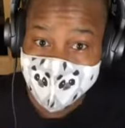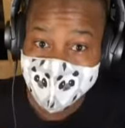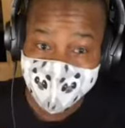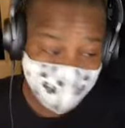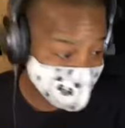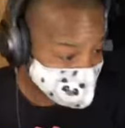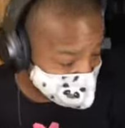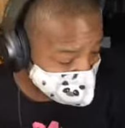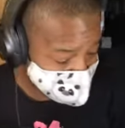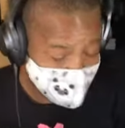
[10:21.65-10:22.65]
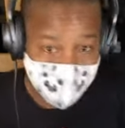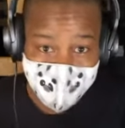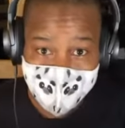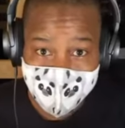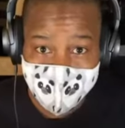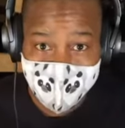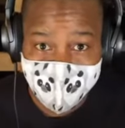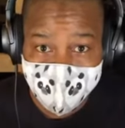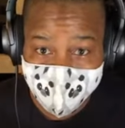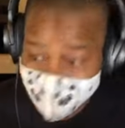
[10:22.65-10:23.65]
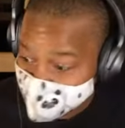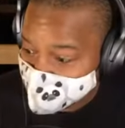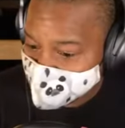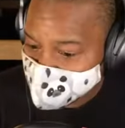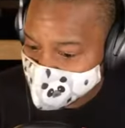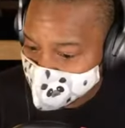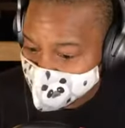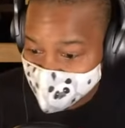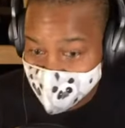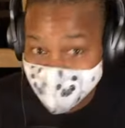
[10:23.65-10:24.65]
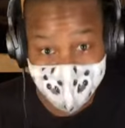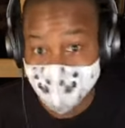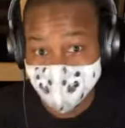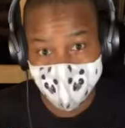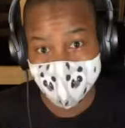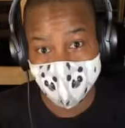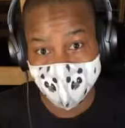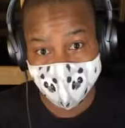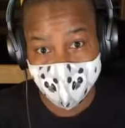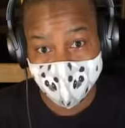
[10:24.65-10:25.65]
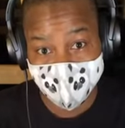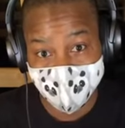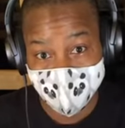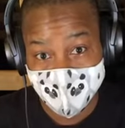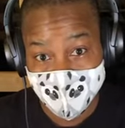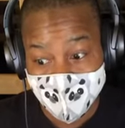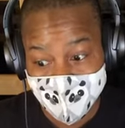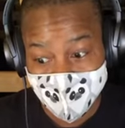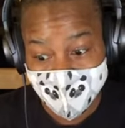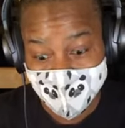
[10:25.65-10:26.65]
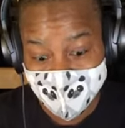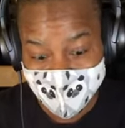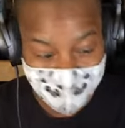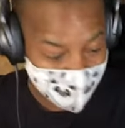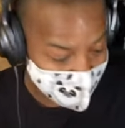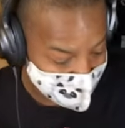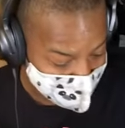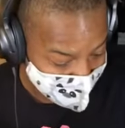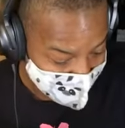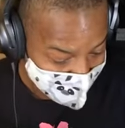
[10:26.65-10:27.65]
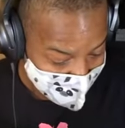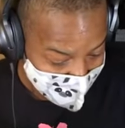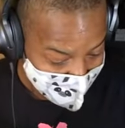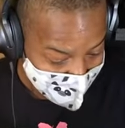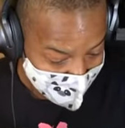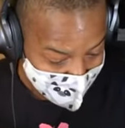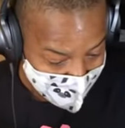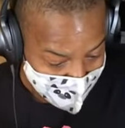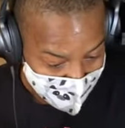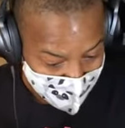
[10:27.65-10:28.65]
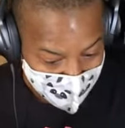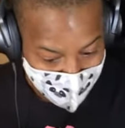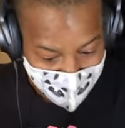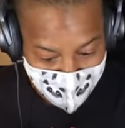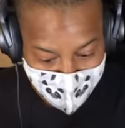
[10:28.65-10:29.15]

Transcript: She refused, and I was very unhappy. A lot of people were unhappy, and my